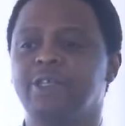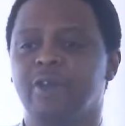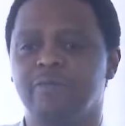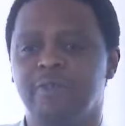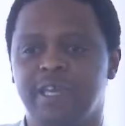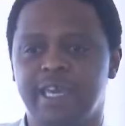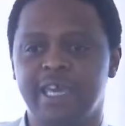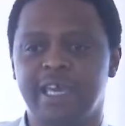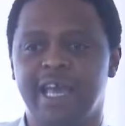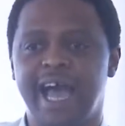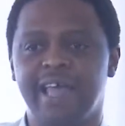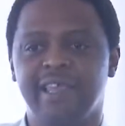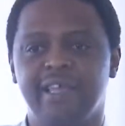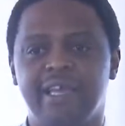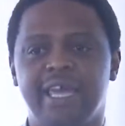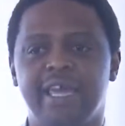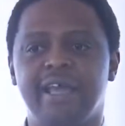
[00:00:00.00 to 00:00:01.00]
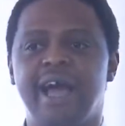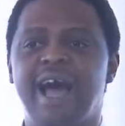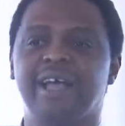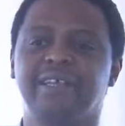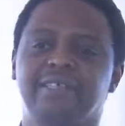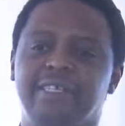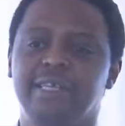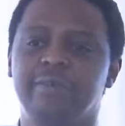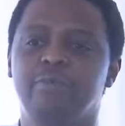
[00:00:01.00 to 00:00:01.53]
of the king, and the king
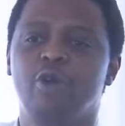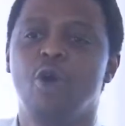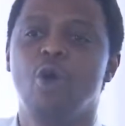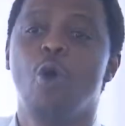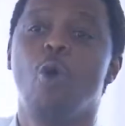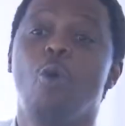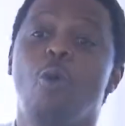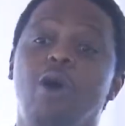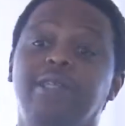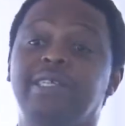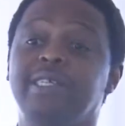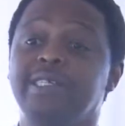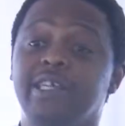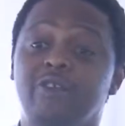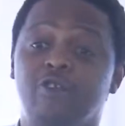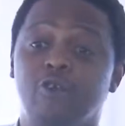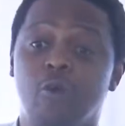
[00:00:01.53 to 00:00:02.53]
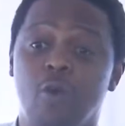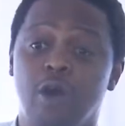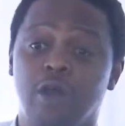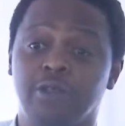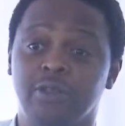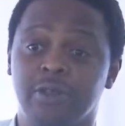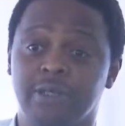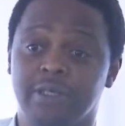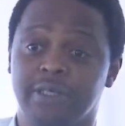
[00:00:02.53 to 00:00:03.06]
asked him, what is it you
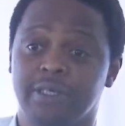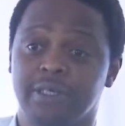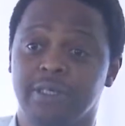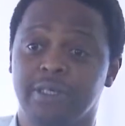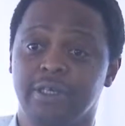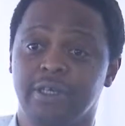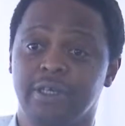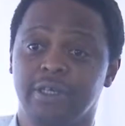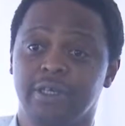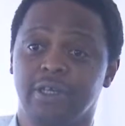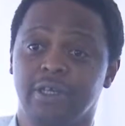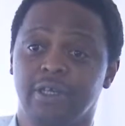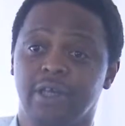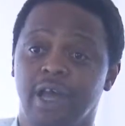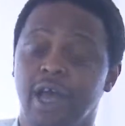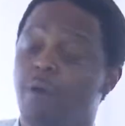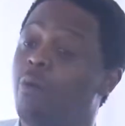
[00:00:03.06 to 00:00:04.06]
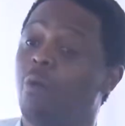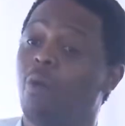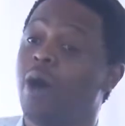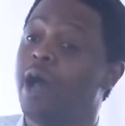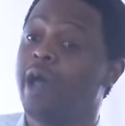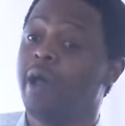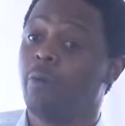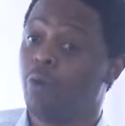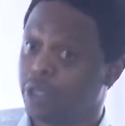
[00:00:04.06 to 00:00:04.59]
want?
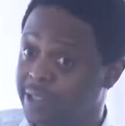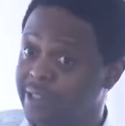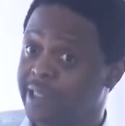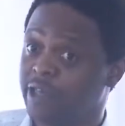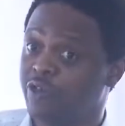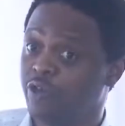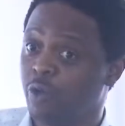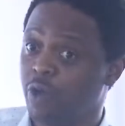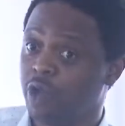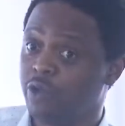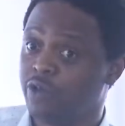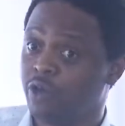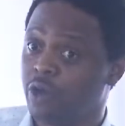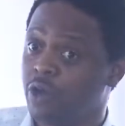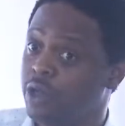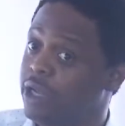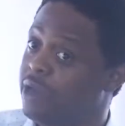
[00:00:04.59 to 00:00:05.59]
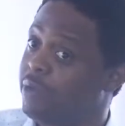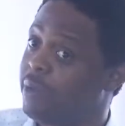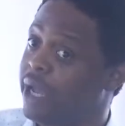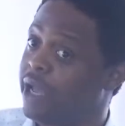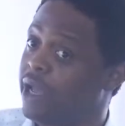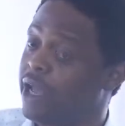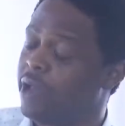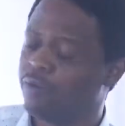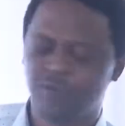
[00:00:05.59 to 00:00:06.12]
What is it you want? You know,
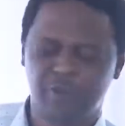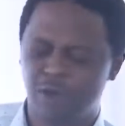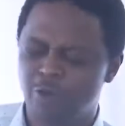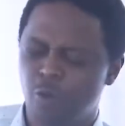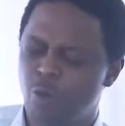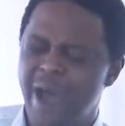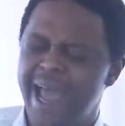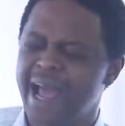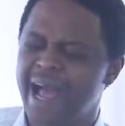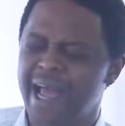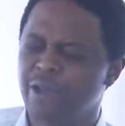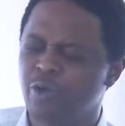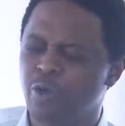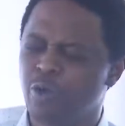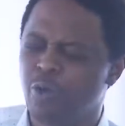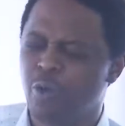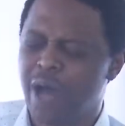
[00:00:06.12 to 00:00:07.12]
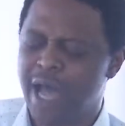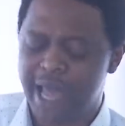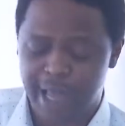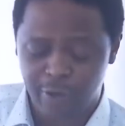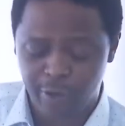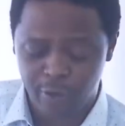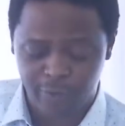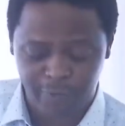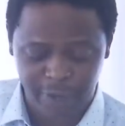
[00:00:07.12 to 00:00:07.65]
Nehemiah, why are
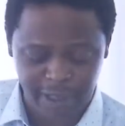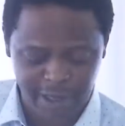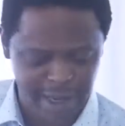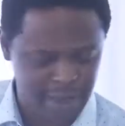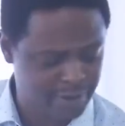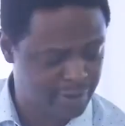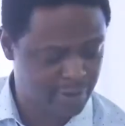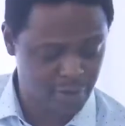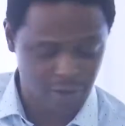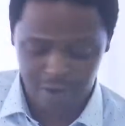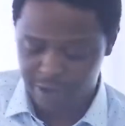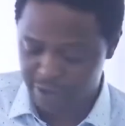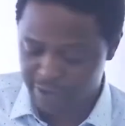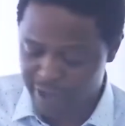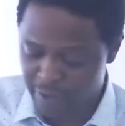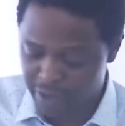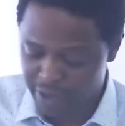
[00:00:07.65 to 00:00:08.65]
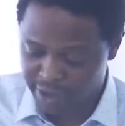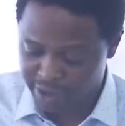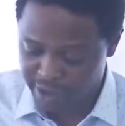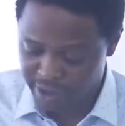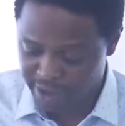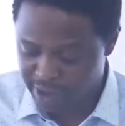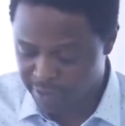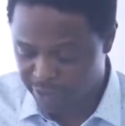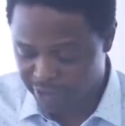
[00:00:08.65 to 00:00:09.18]
you feeling like this? Or is that what he
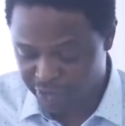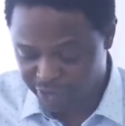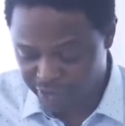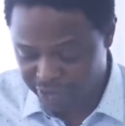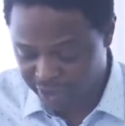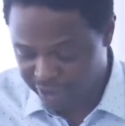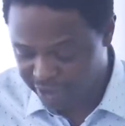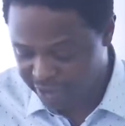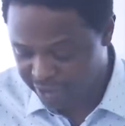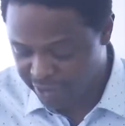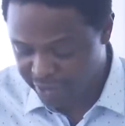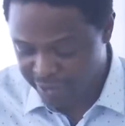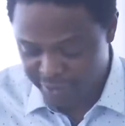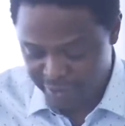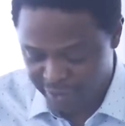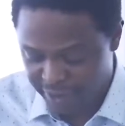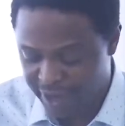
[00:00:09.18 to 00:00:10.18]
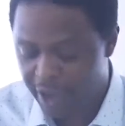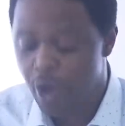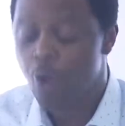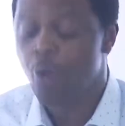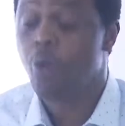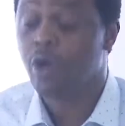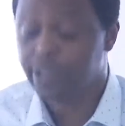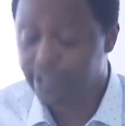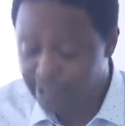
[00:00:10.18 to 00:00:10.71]
said? Let me just check.
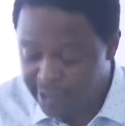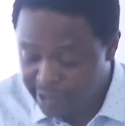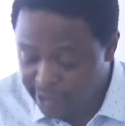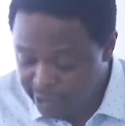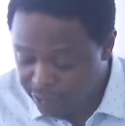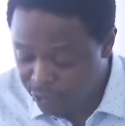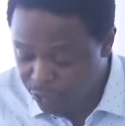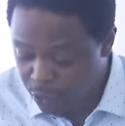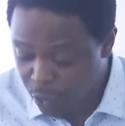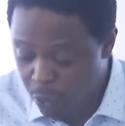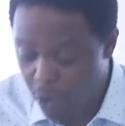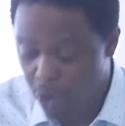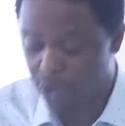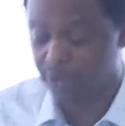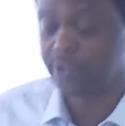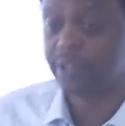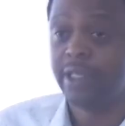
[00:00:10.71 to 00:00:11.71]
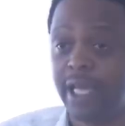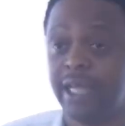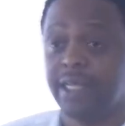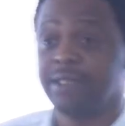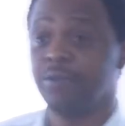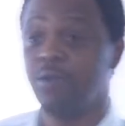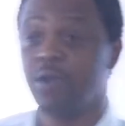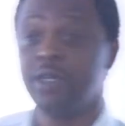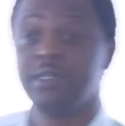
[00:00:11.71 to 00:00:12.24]
What is it you want?
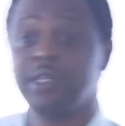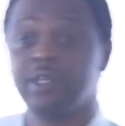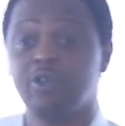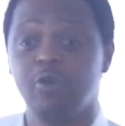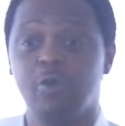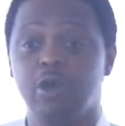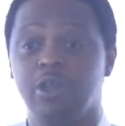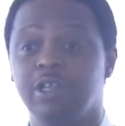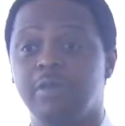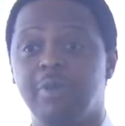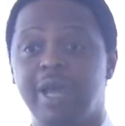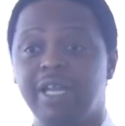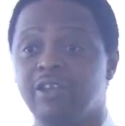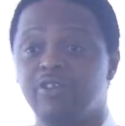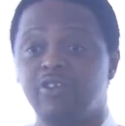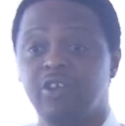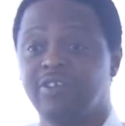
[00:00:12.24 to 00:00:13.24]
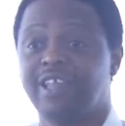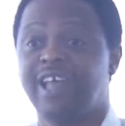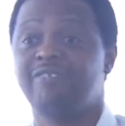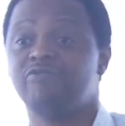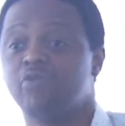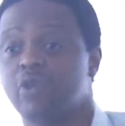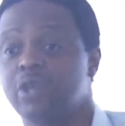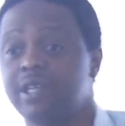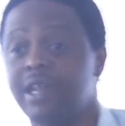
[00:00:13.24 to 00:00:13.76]
Yes, what is it you want? Nehemiah didn't just start
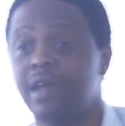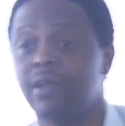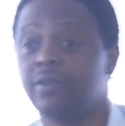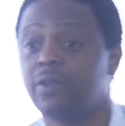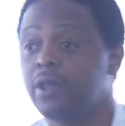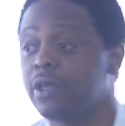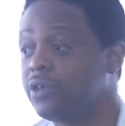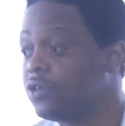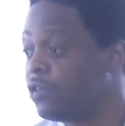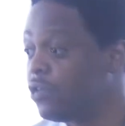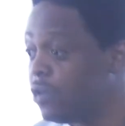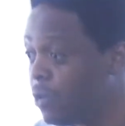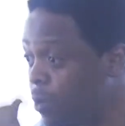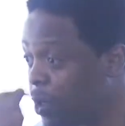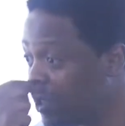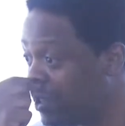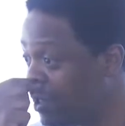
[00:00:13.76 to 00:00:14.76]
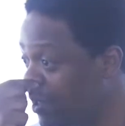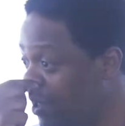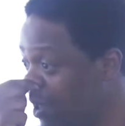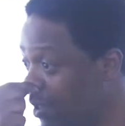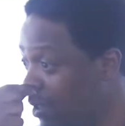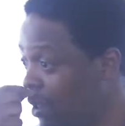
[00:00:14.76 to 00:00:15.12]
rolling out things. You know what he did?